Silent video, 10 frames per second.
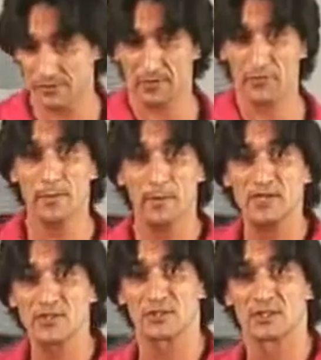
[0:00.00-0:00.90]
with 3
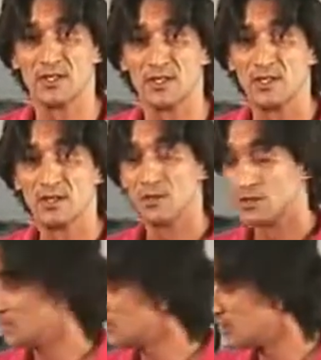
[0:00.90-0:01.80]
punches,
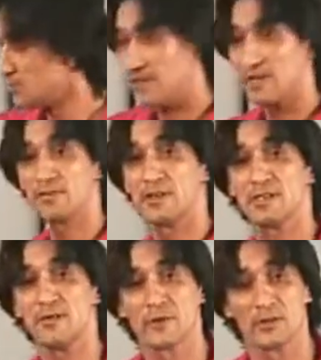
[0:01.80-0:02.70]
okay, it's very, very
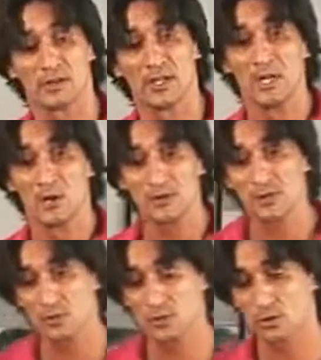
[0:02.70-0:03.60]
difficult.
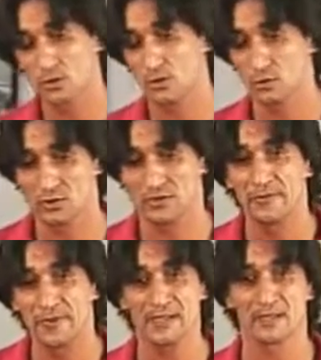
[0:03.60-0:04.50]
Also to
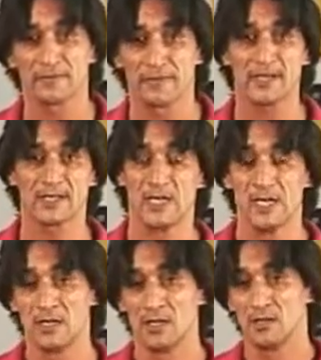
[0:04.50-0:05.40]
deflect
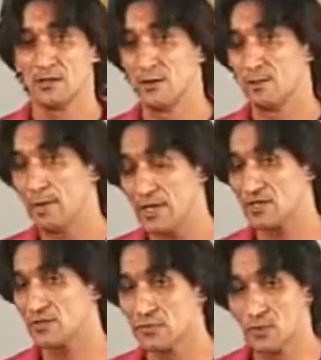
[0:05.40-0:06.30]

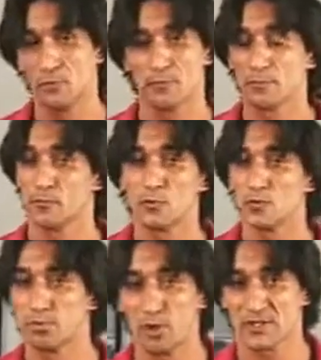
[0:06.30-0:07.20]
punches, we don't use
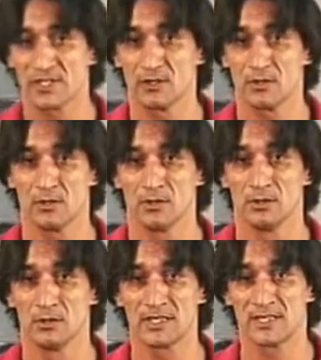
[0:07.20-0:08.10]
blocks at all.
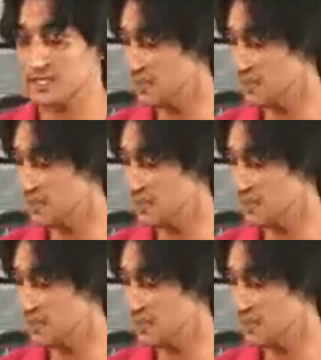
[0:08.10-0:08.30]
Let's say